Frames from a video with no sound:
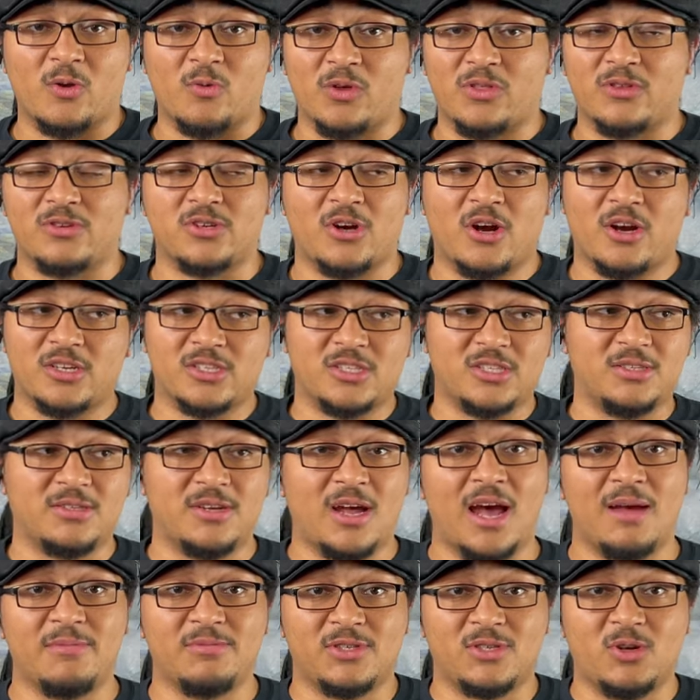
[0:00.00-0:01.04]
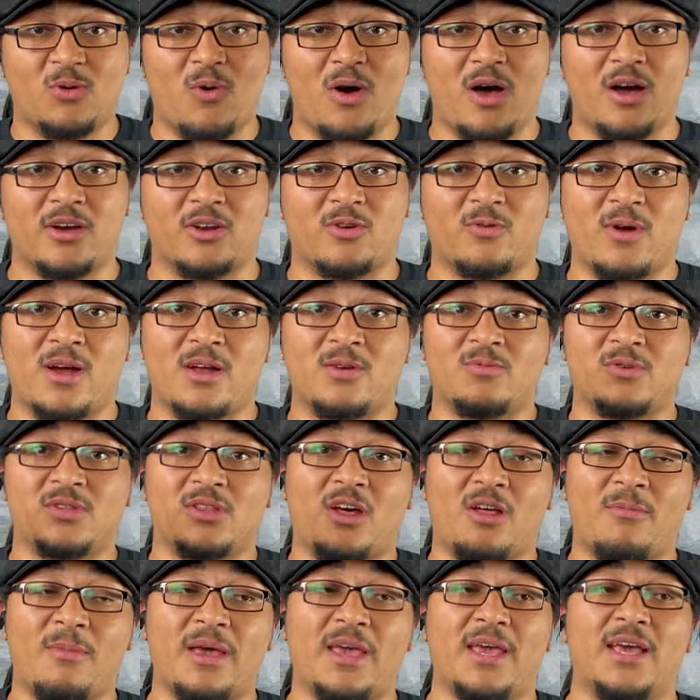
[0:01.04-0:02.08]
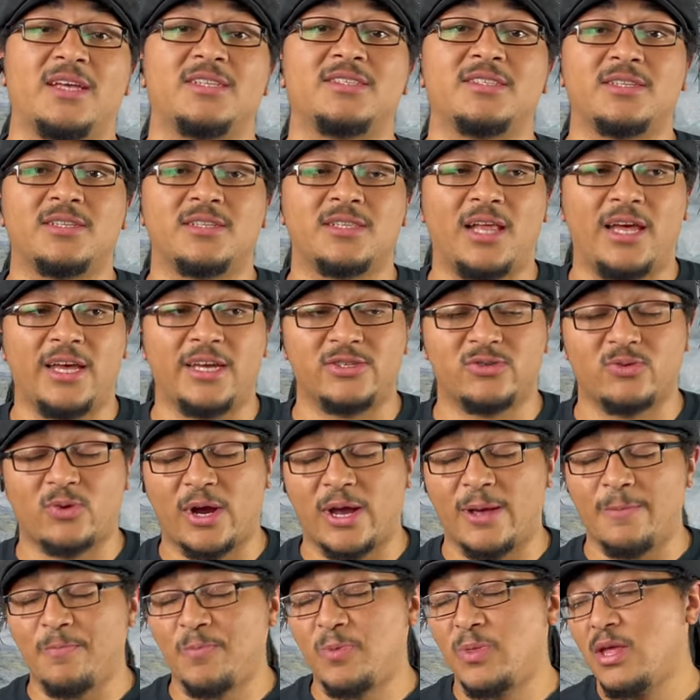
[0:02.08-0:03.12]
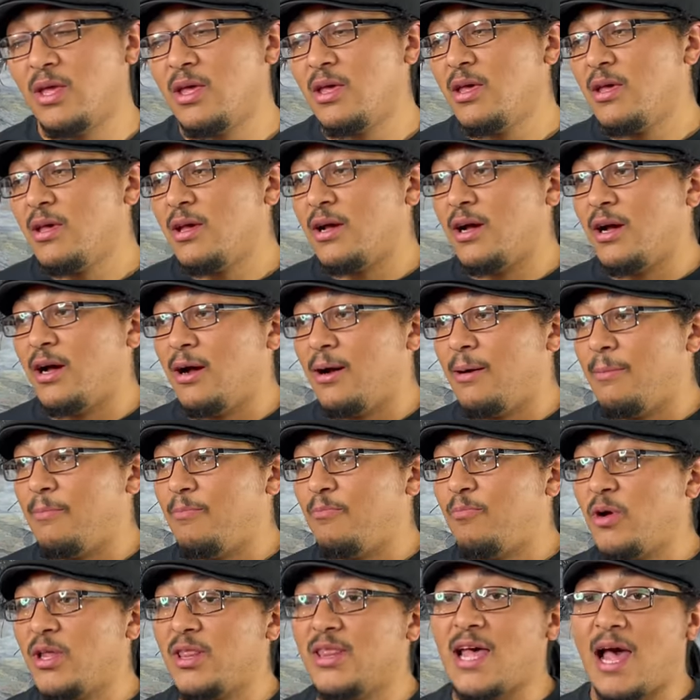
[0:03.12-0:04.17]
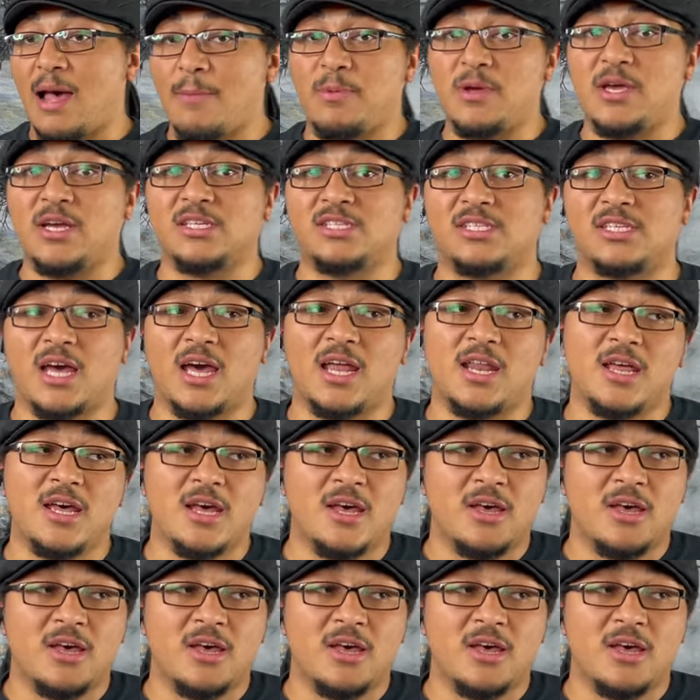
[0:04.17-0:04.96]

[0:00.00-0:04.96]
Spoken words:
with sharks, and I'm still walking around with all my hands and legs, right? But that being said,